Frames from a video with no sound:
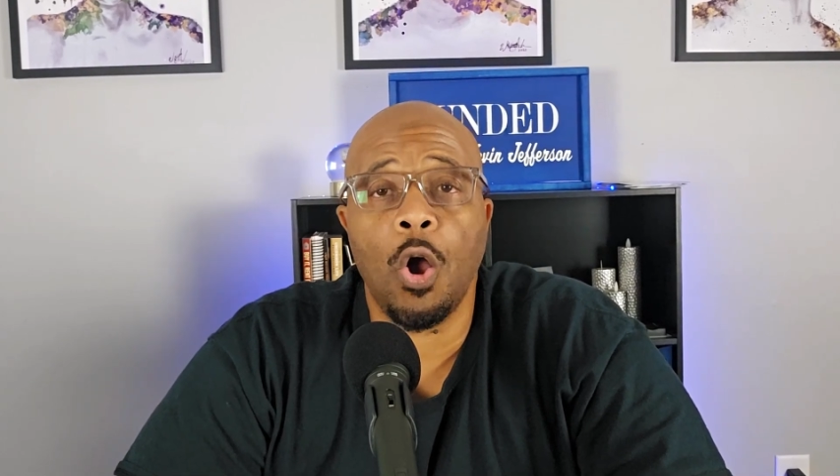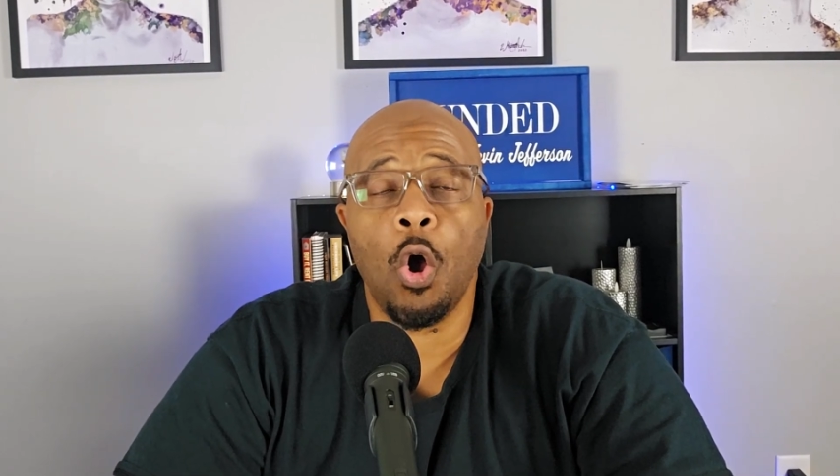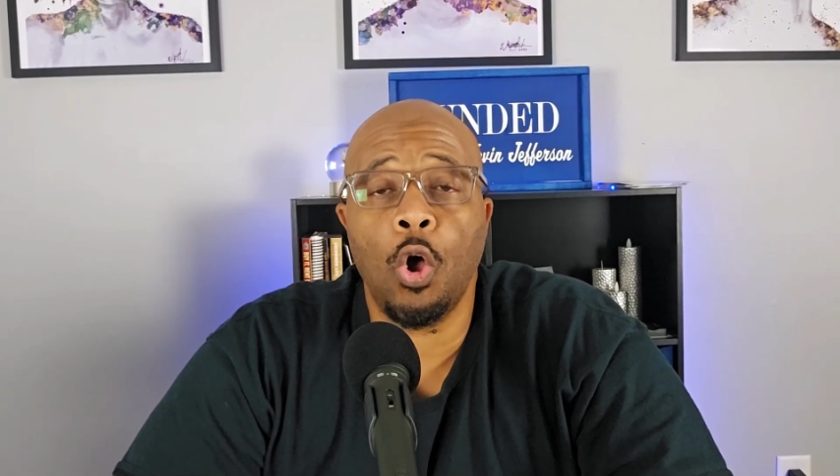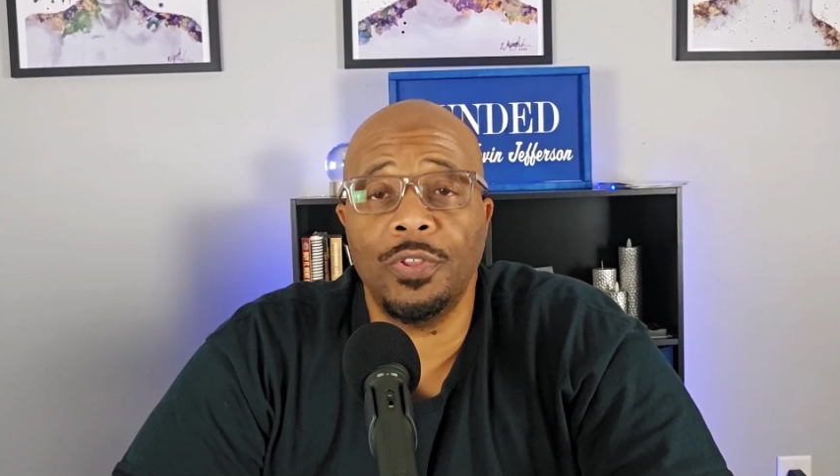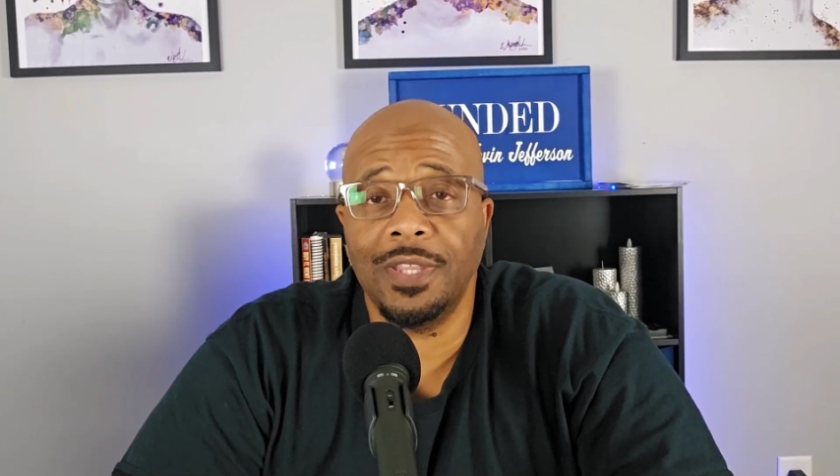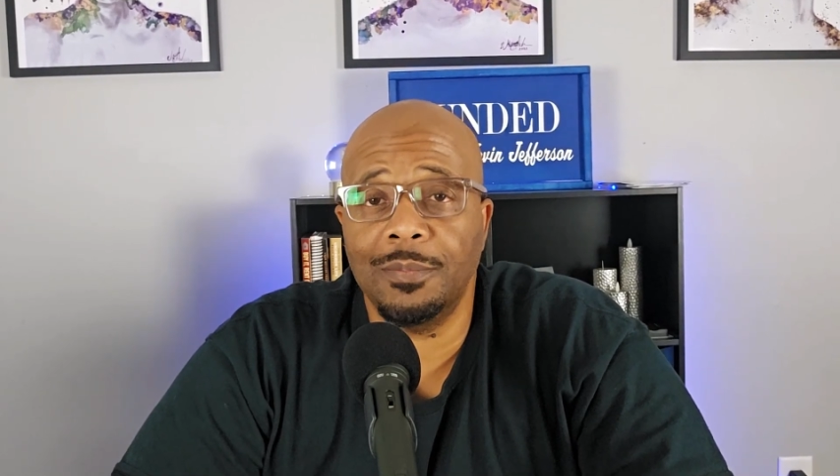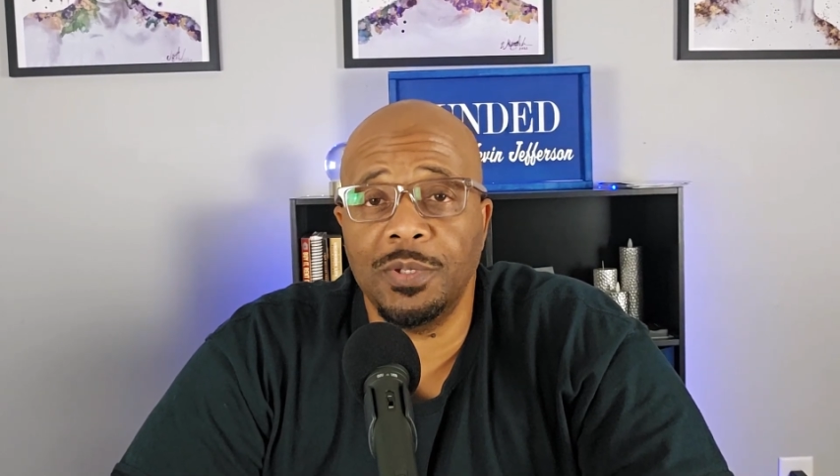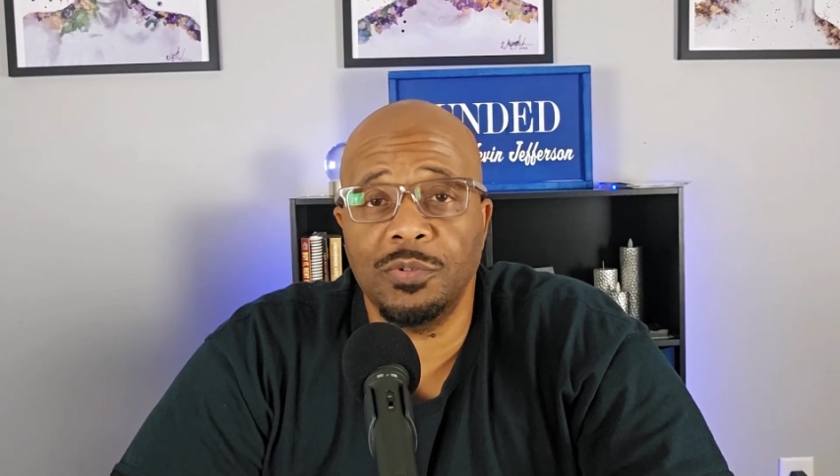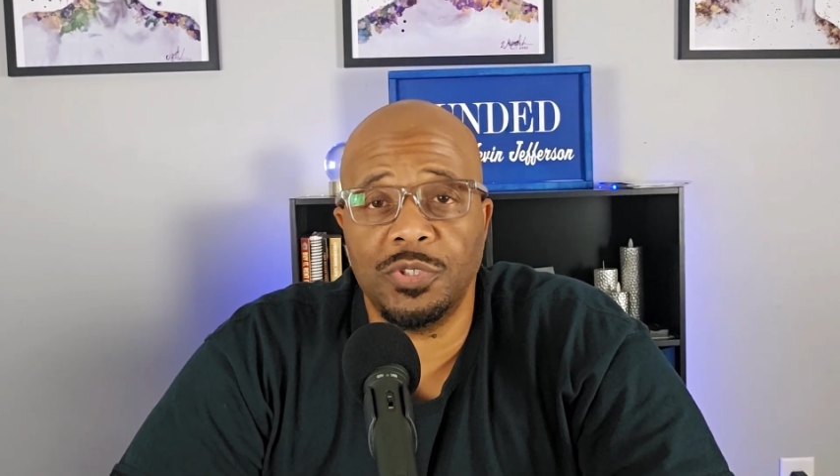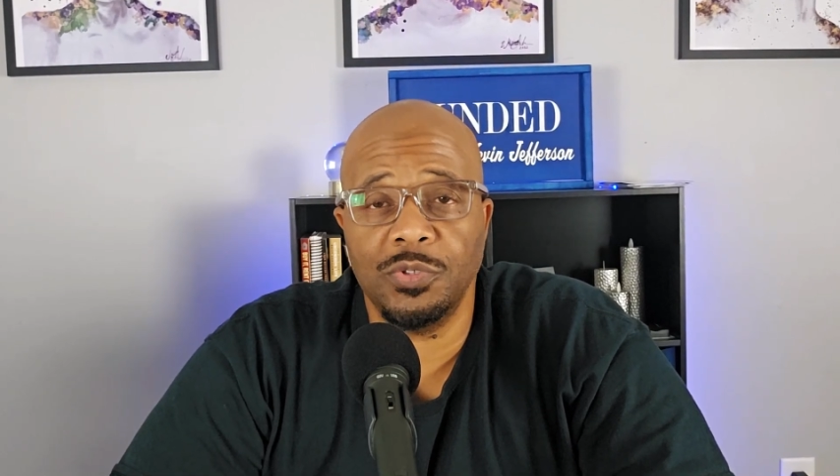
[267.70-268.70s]
all
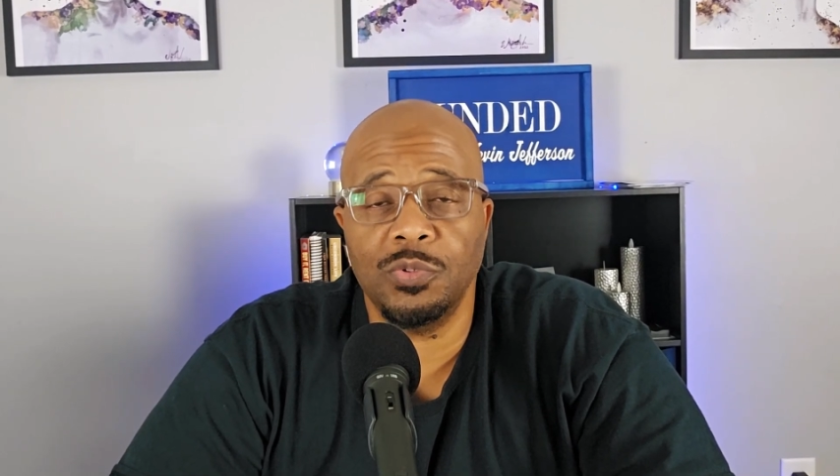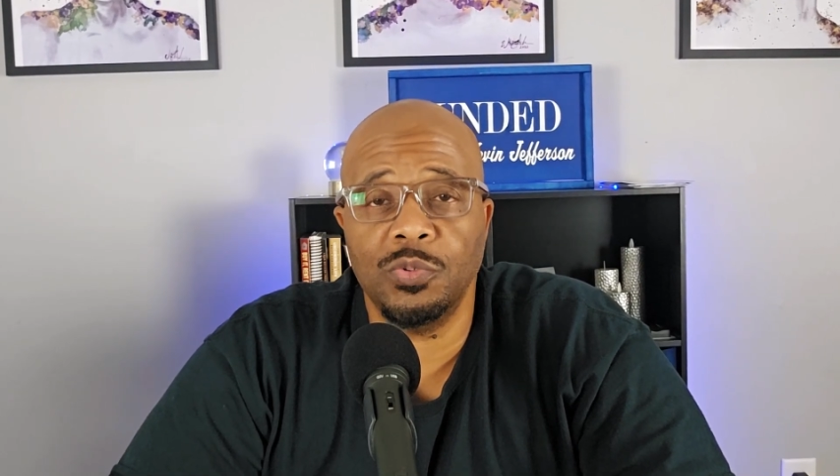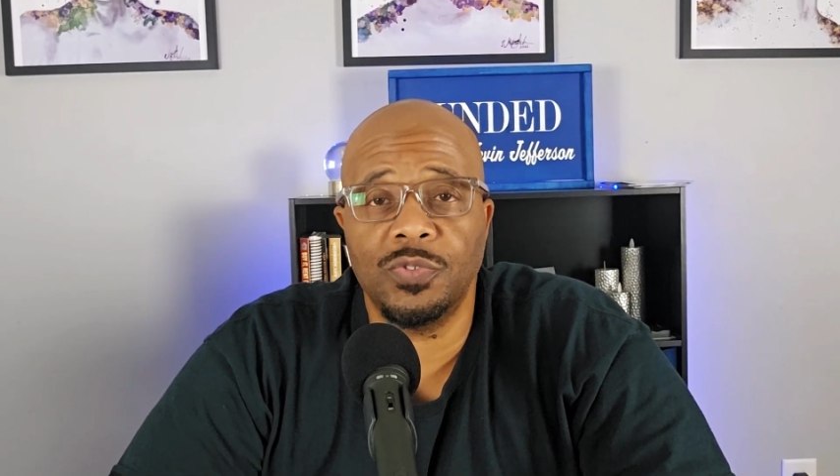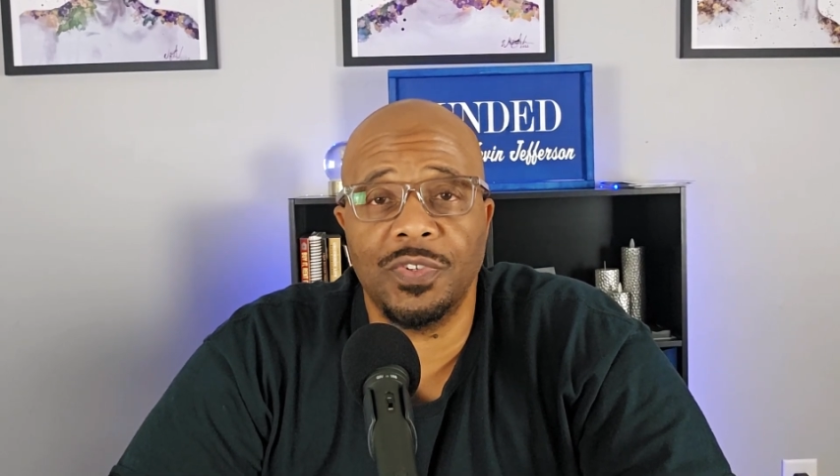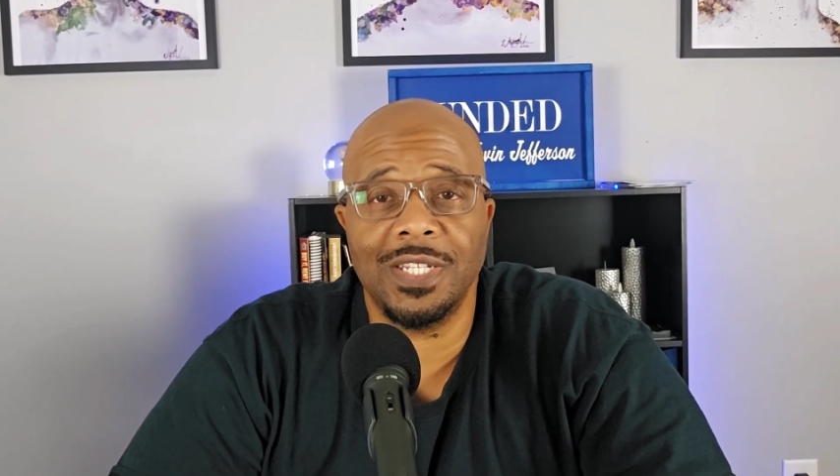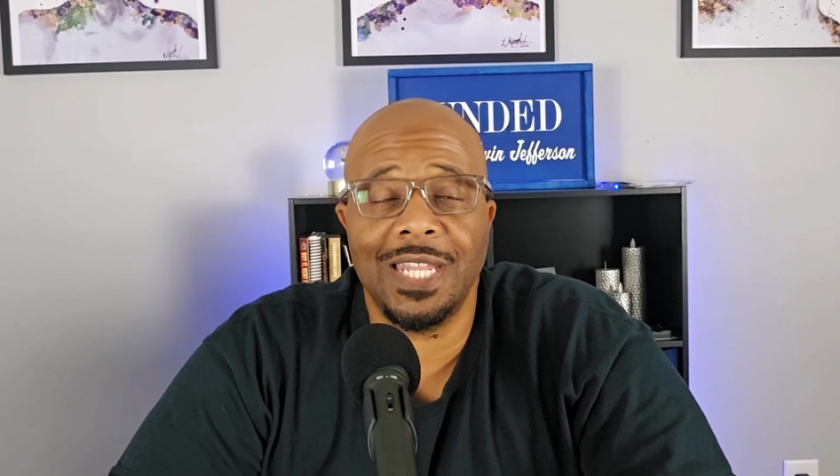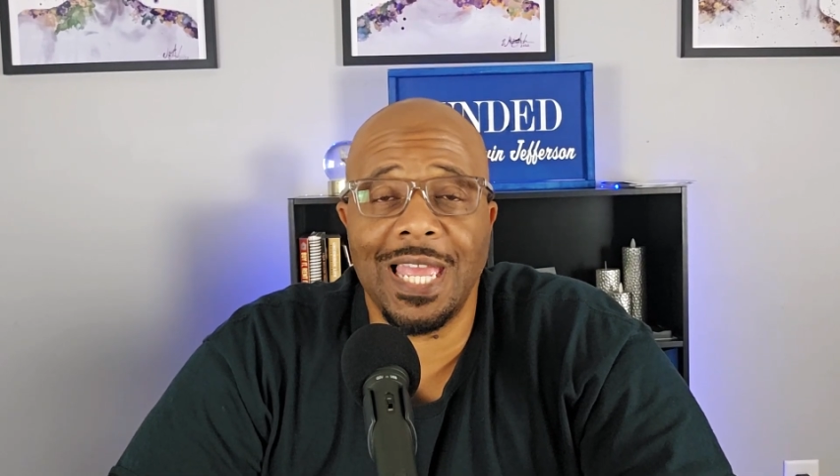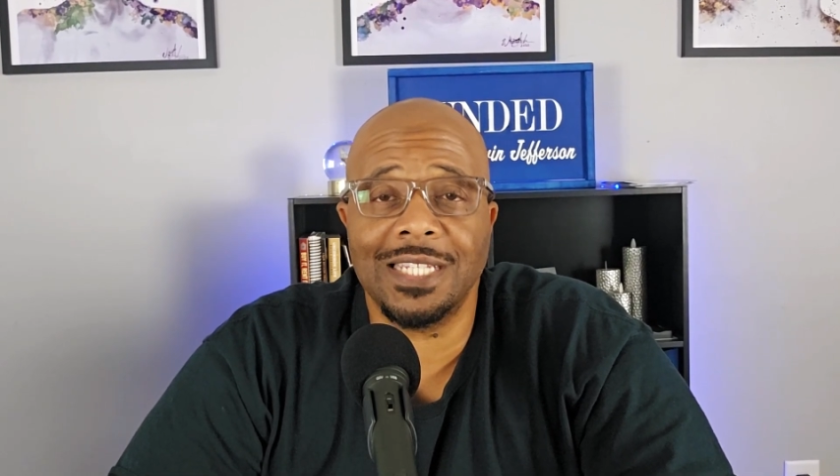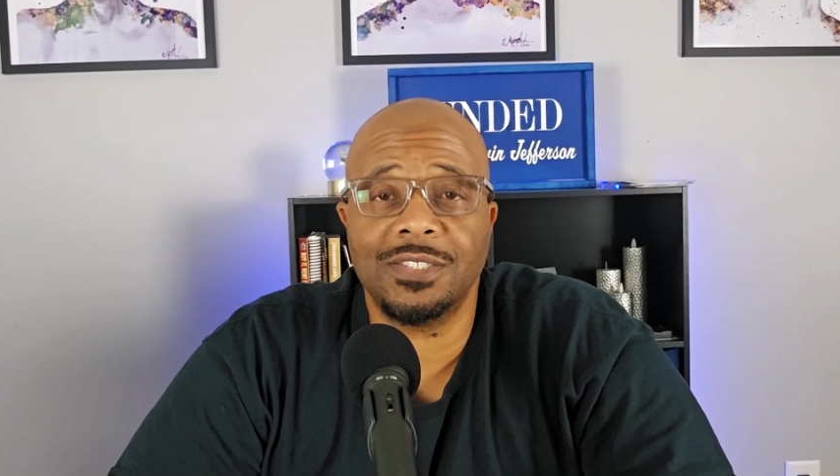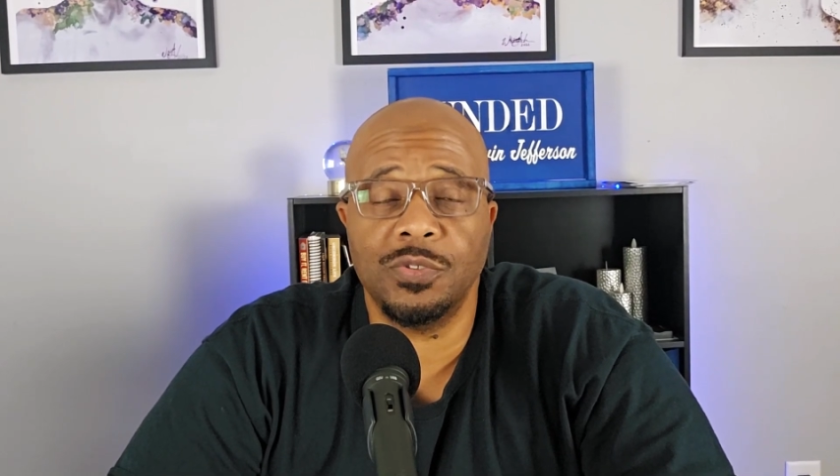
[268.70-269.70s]
W-2s for the
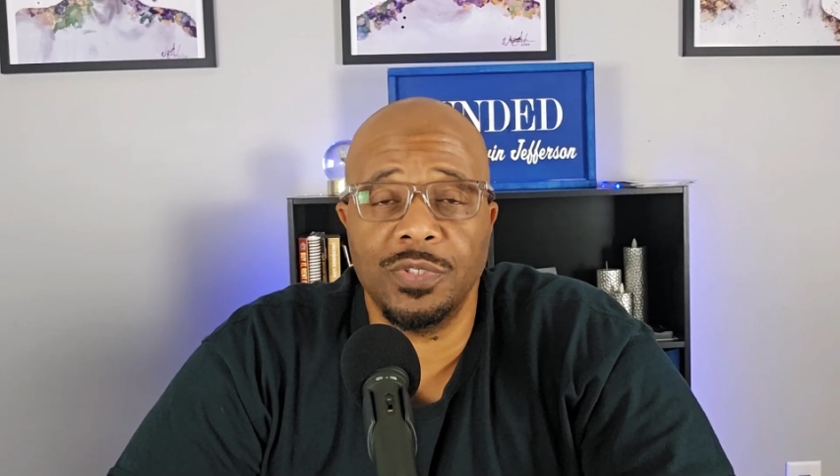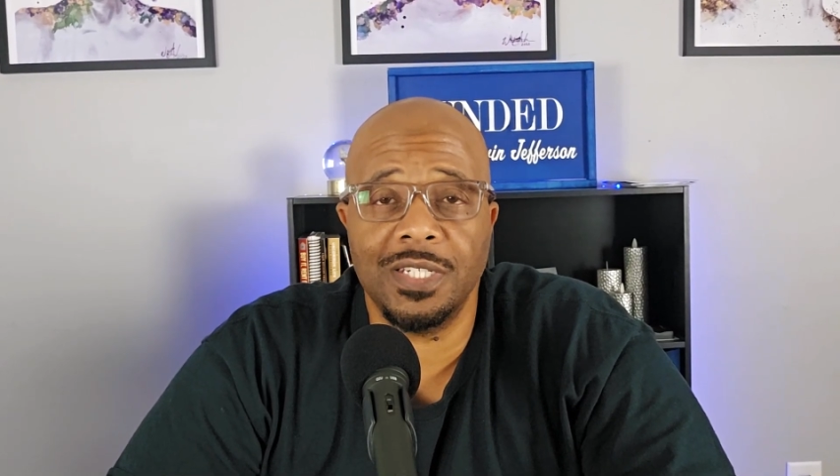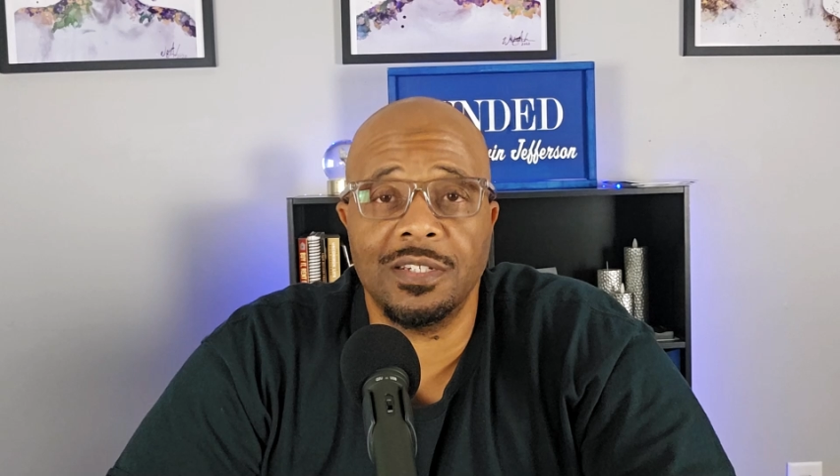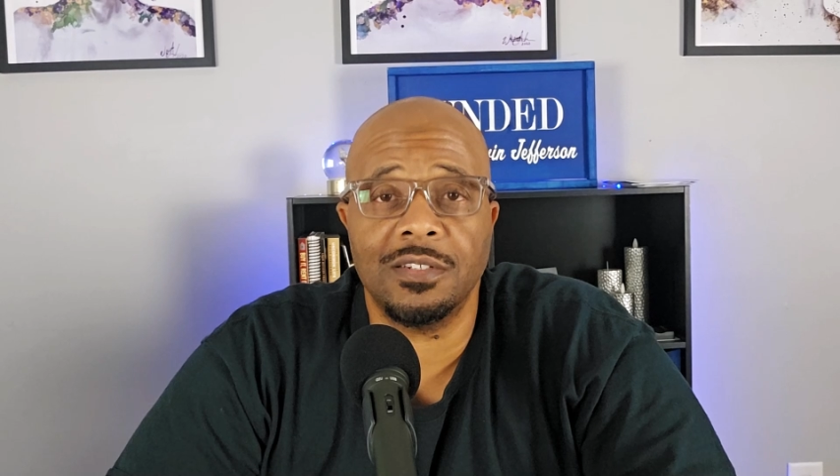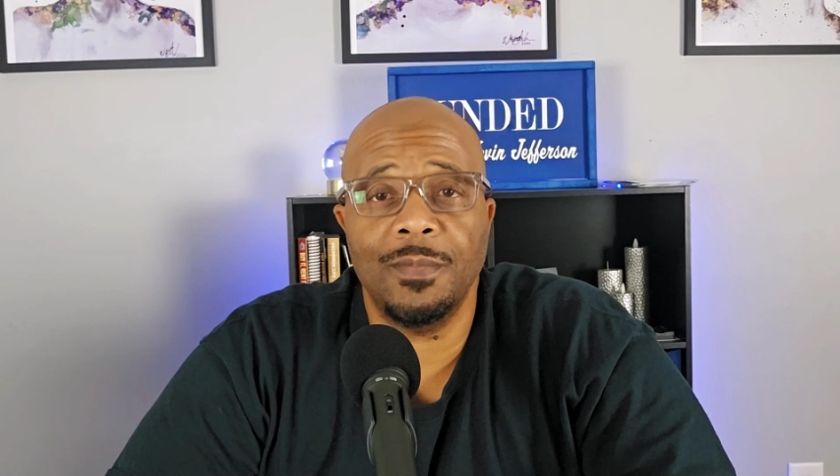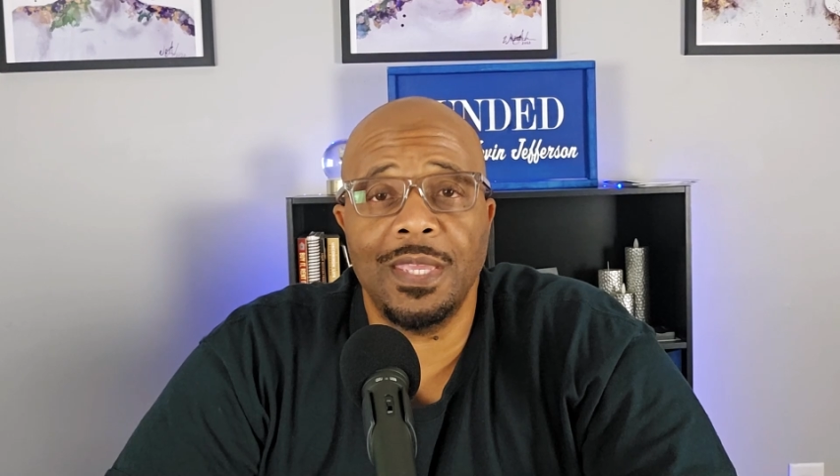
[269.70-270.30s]
last 2 years.